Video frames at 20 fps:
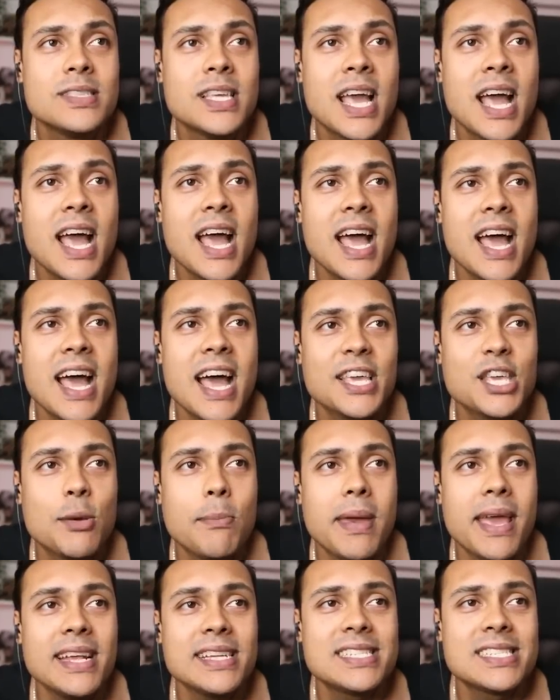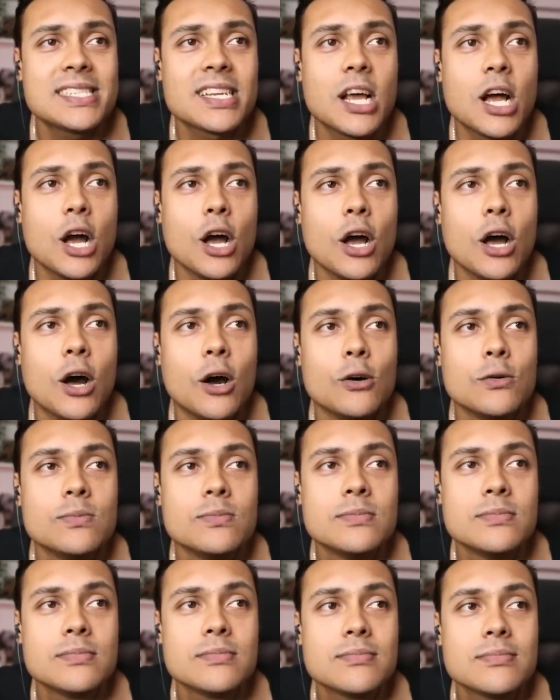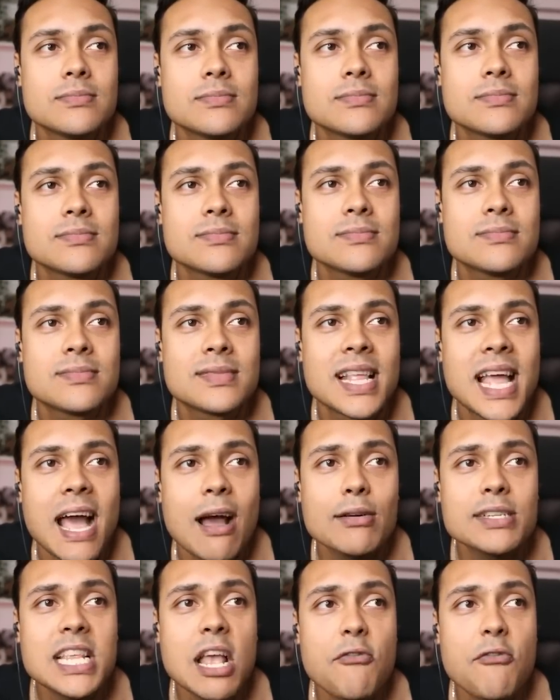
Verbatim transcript: Haha, you missed. Uh-oh. How's